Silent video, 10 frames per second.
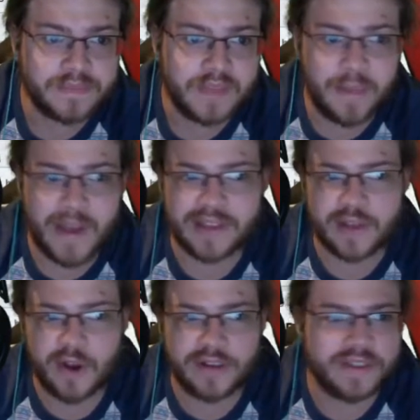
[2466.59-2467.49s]
He max
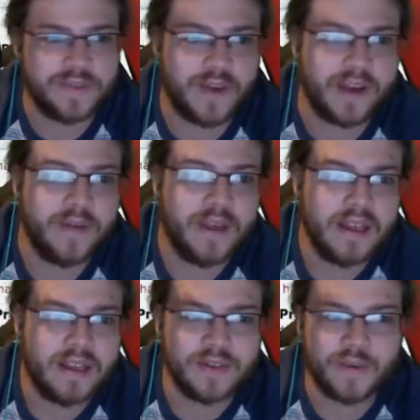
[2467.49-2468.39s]
guards, that's fine.
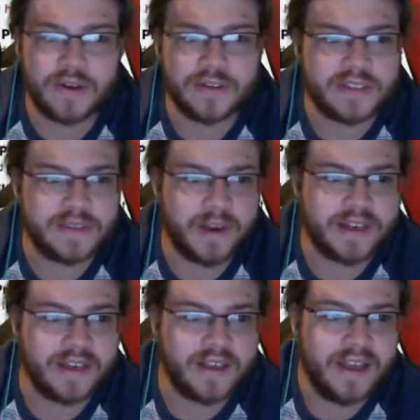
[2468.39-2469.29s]
That's what I was
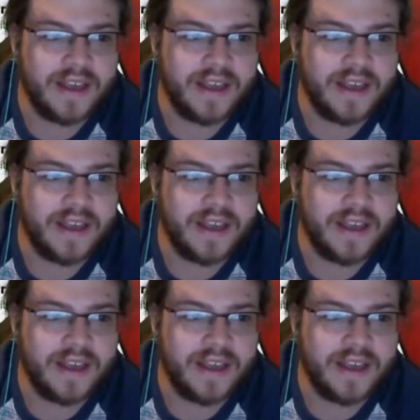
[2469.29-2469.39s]
expecting.